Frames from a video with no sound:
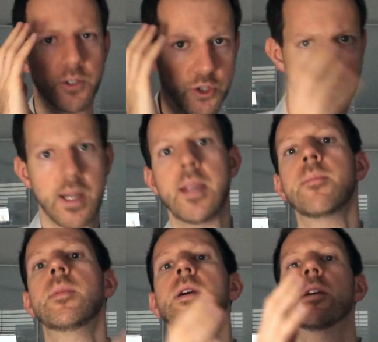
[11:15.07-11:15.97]

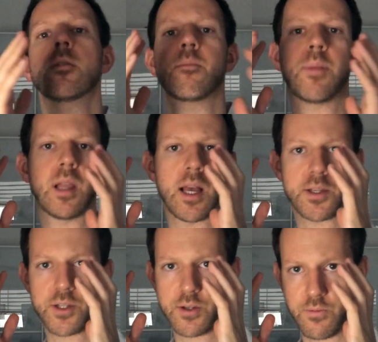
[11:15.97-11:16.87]
dream
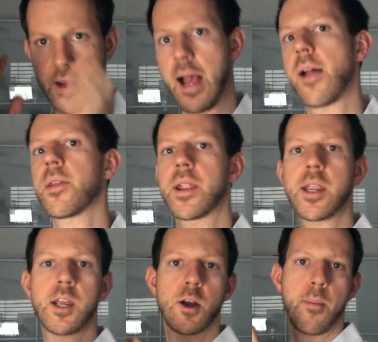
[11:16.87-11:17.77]
plus
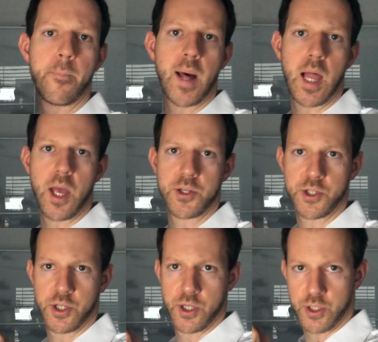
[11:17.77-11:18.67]
reality
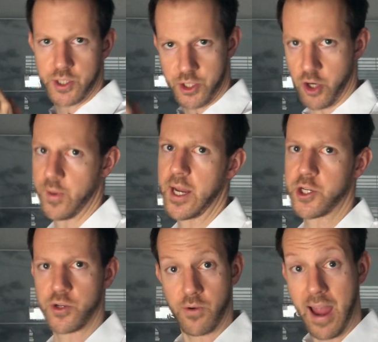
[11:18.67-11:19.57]
plus
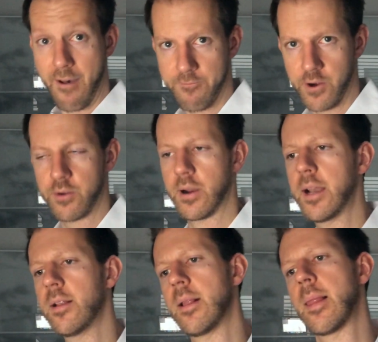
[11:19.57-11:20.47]
determination or effort,
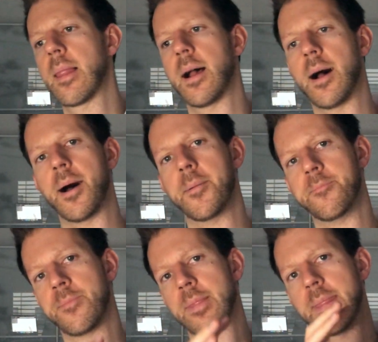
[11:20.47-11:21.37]
right?
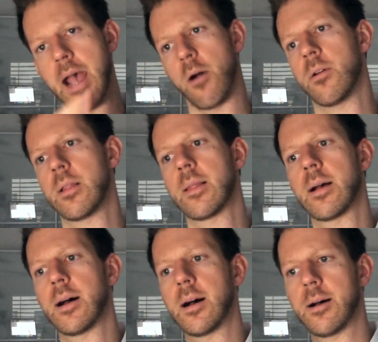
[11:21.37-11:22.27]
Now,
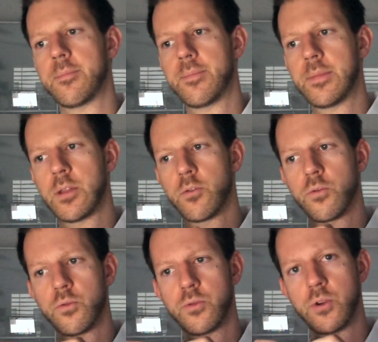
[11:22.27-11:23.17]
and
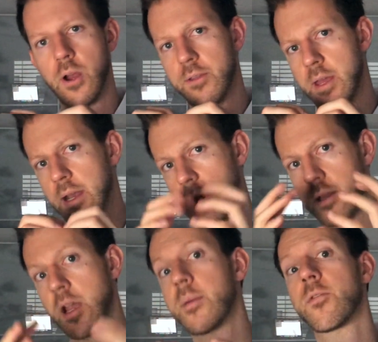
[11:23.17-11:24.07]

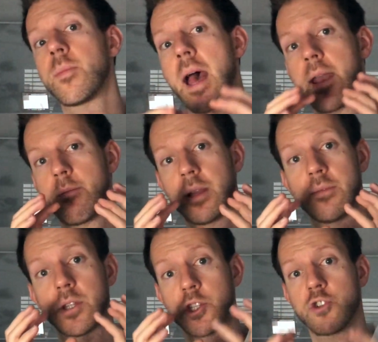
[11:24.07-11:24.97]
coming from that, I
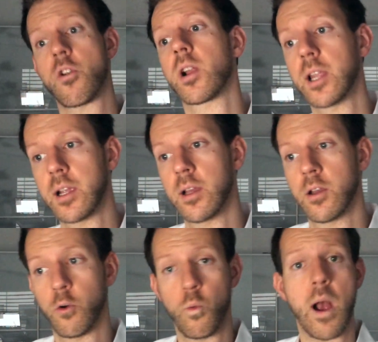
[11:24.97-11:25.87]
believe that struggling
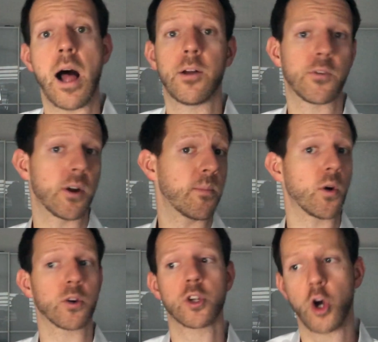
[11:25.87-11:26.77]
well for an
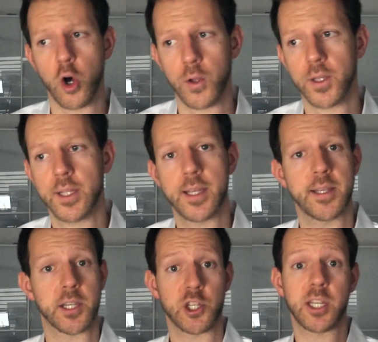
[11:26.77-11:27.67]
important goal
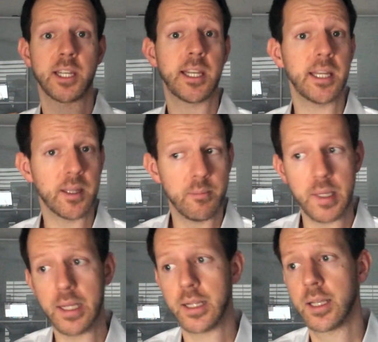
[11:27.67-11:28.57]
is actually key
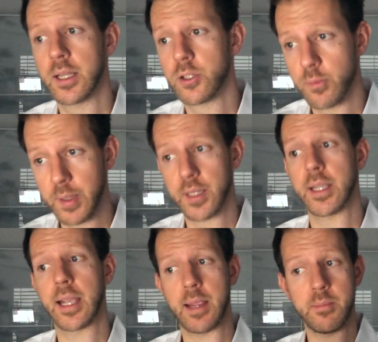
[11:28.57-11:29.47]
to
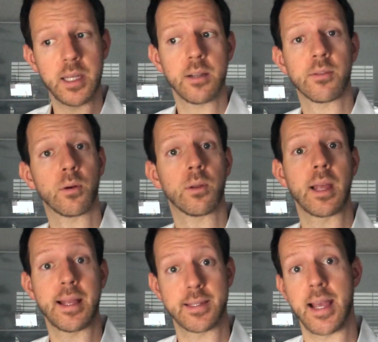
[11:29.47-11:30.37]
building a meaningful
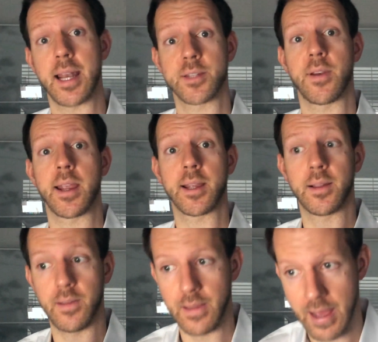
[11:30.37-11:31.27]
and satisfying
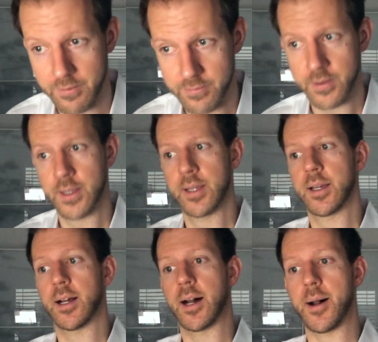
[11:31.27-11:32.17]
life.
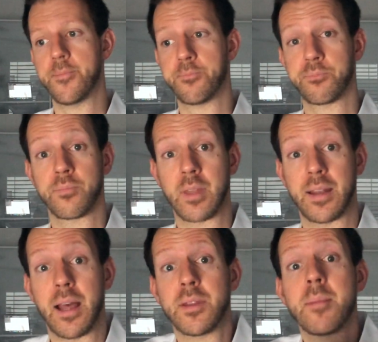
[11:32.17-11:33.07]

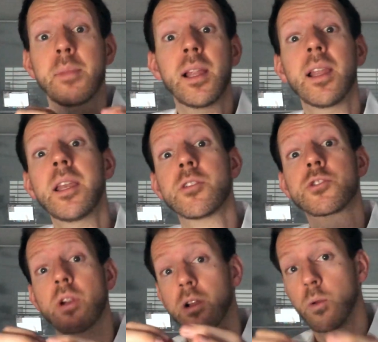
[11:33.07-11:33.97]
Now, the ability to
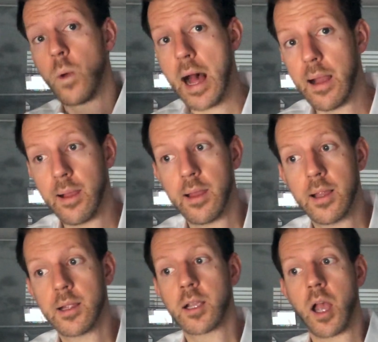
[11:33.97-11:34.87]
struggle well
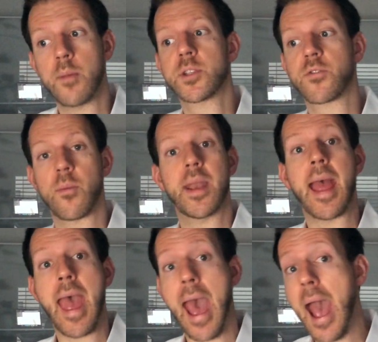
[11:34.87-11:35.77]
comes from an
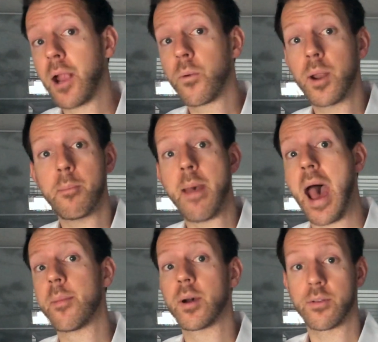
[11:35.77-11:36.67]
accurate
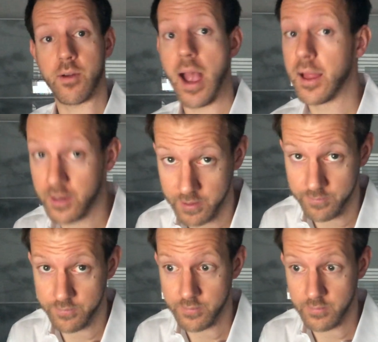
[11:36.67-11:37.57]
map of reality,
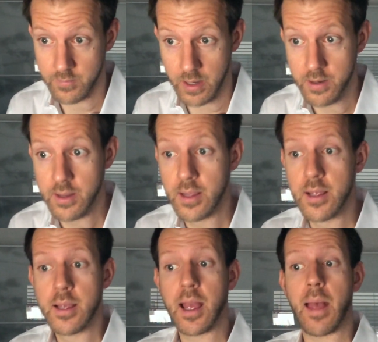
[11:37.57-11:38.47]
right?
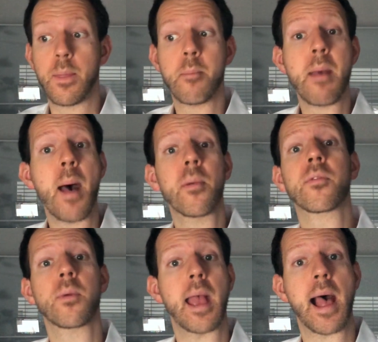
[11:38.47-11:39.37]
And the map of
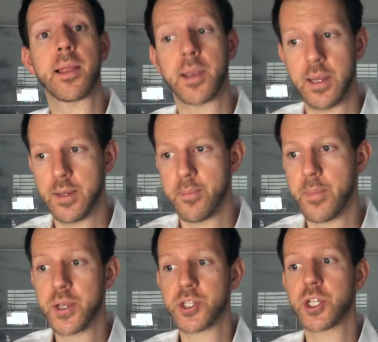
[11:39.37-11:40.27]
reality
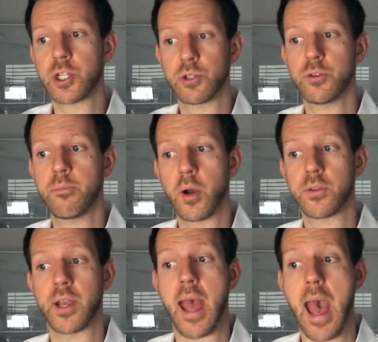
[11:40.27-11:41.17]
must include
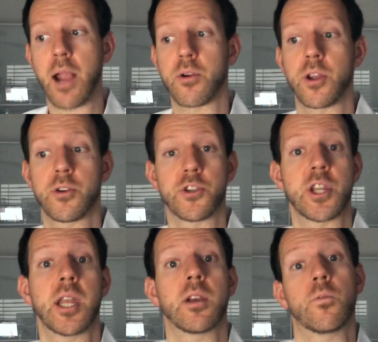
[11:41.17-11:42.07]
both an accurate
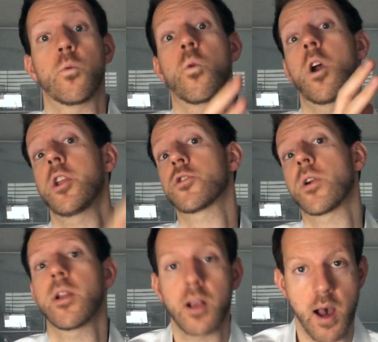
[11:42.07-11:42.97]
understanding of what you're
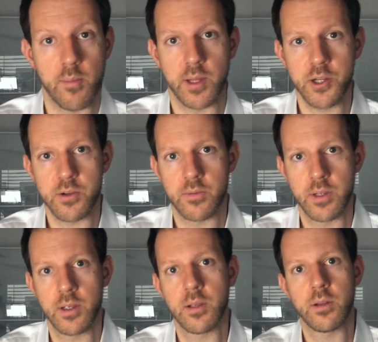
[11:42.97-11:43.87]
trying to accomplish,
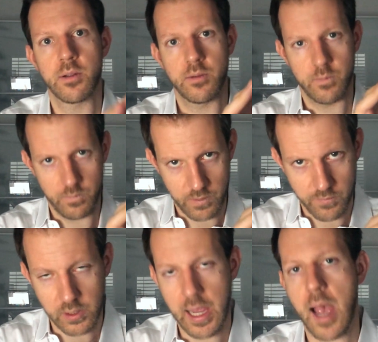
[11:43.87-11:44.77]
the
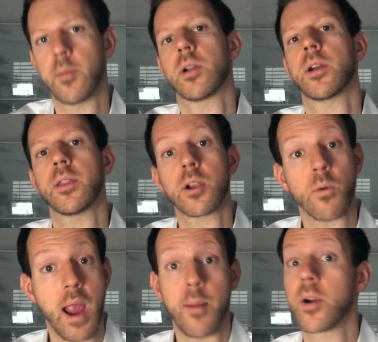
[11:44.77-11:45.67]
vocabulary, the
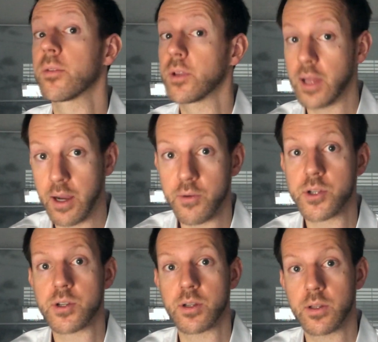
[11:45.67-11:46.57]
grammar of the
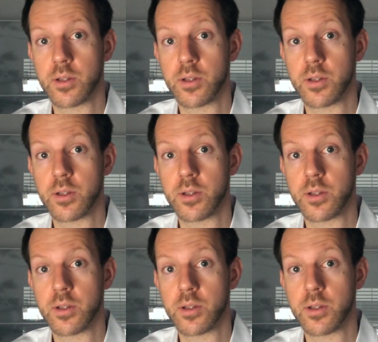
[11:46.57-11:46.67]
language